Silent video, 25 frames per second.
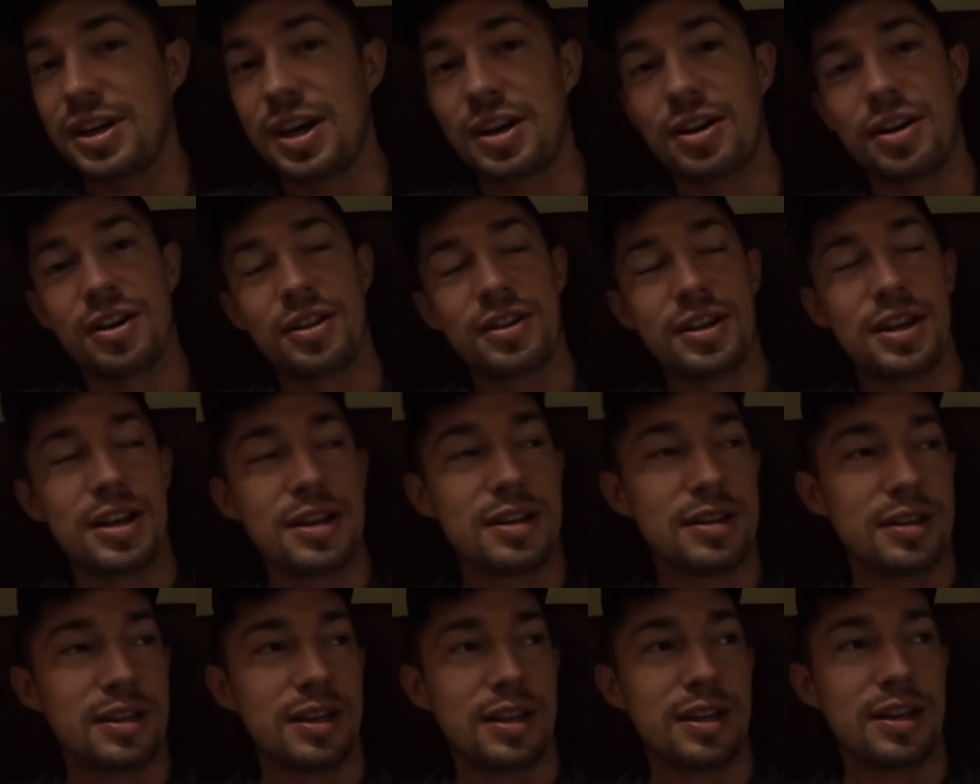on, all that,
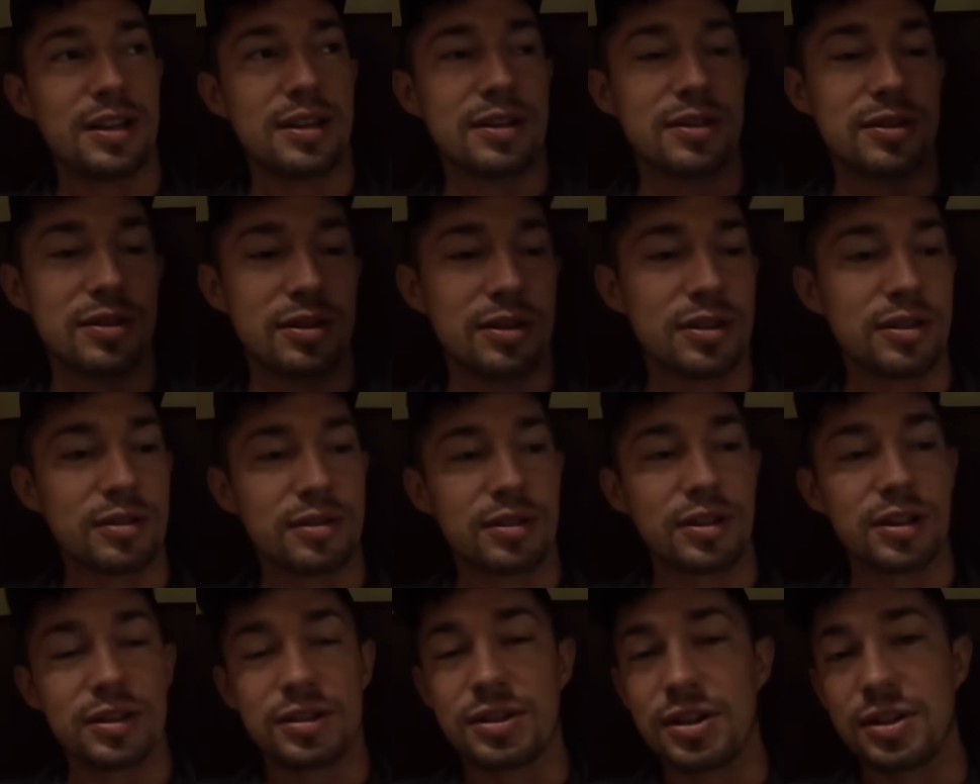and your
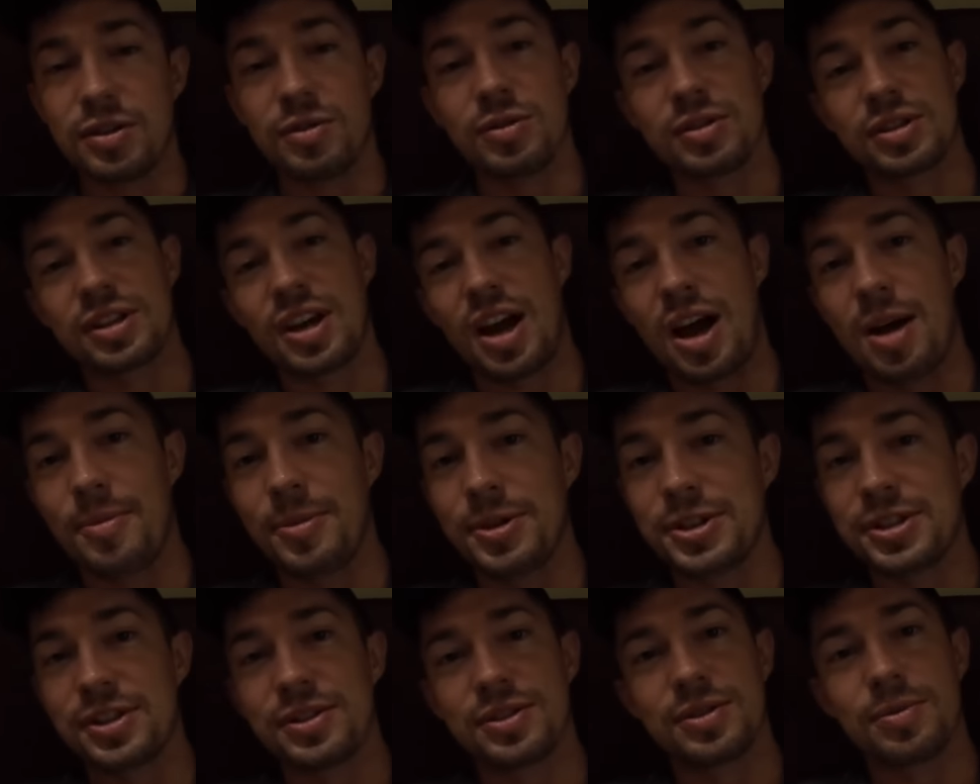continuous
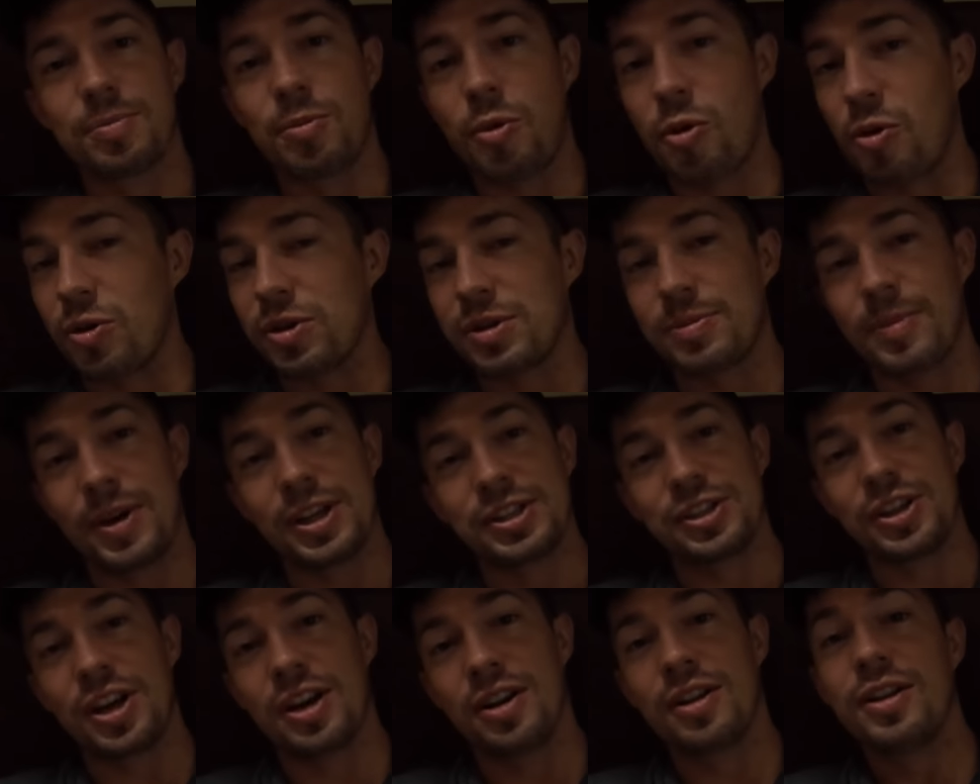comments and support to my
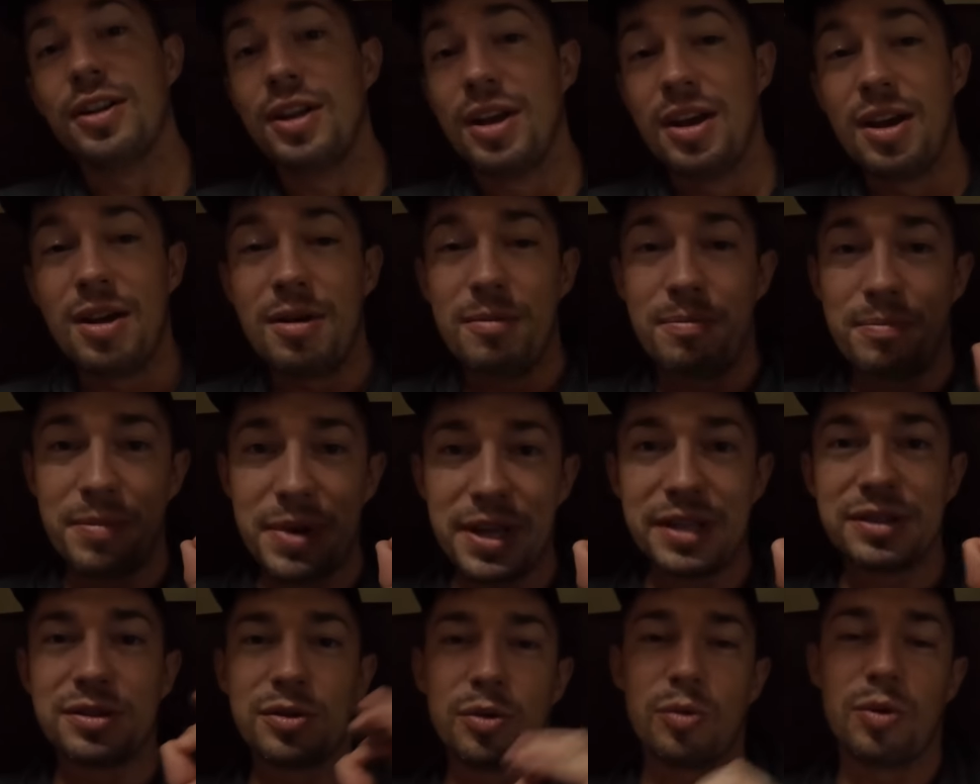channel
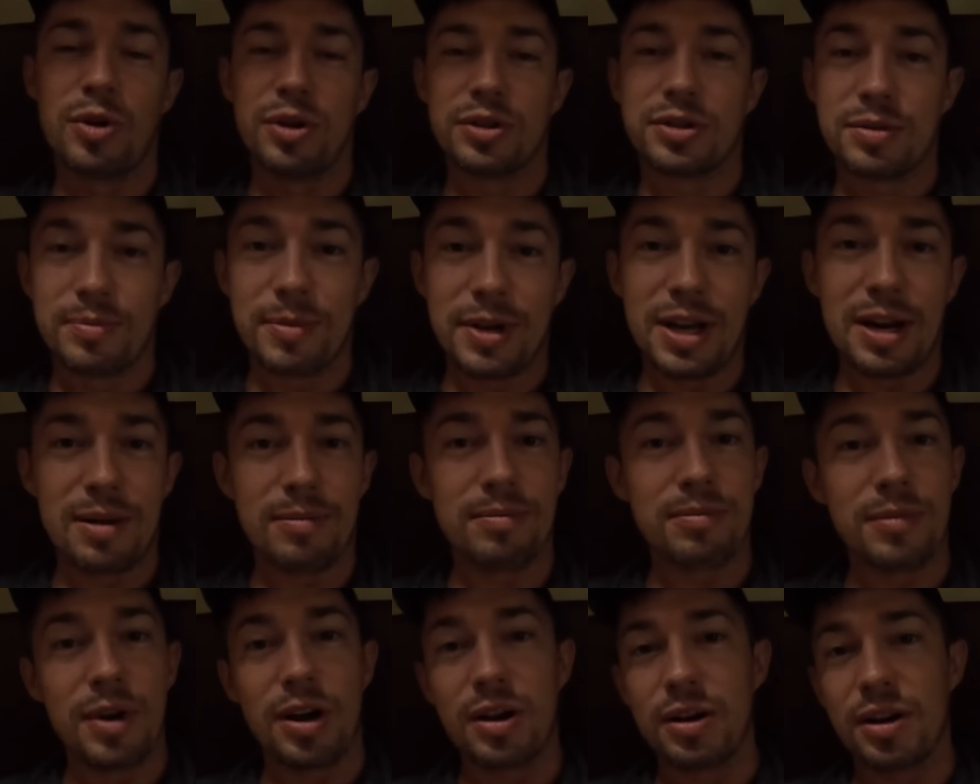means the world to me, and
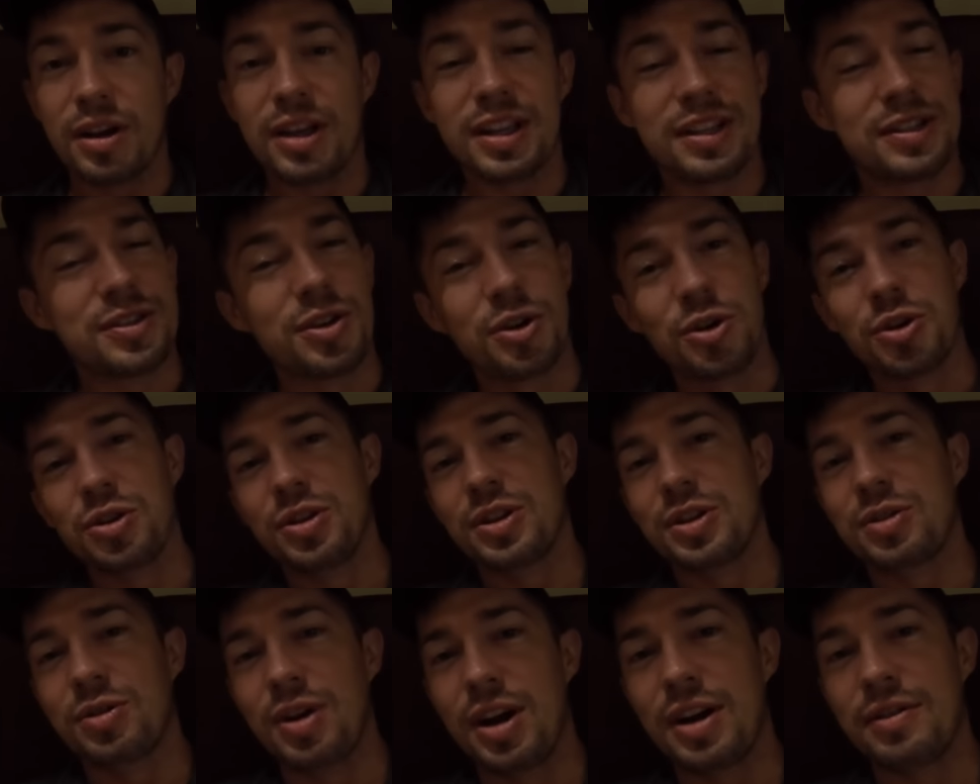I'm
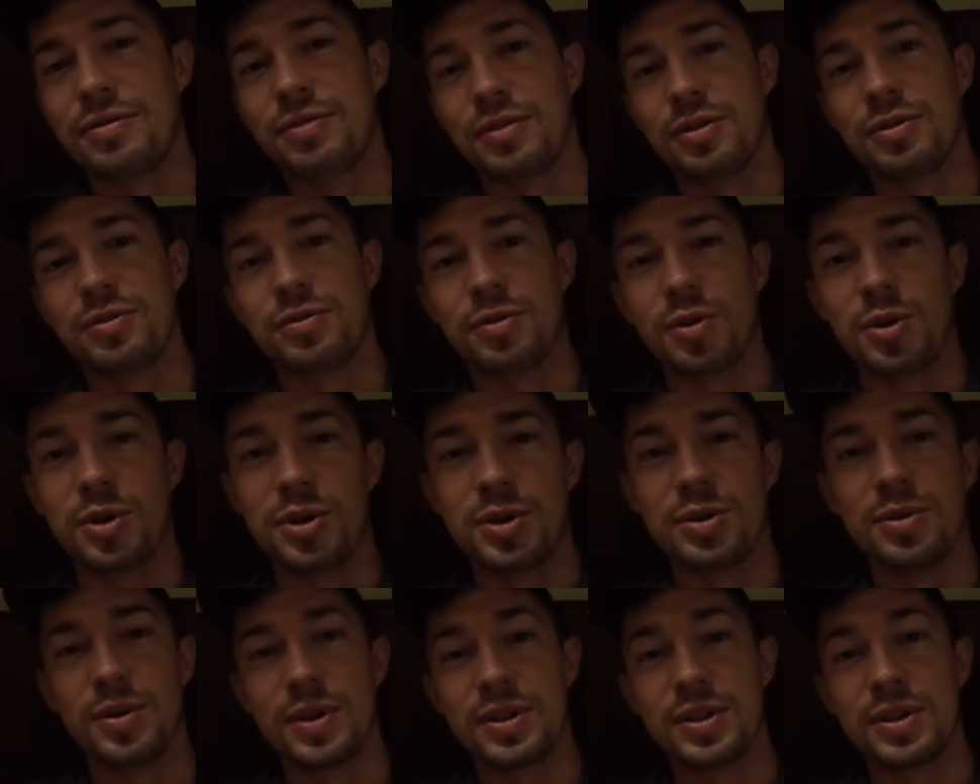eternally grateful for you.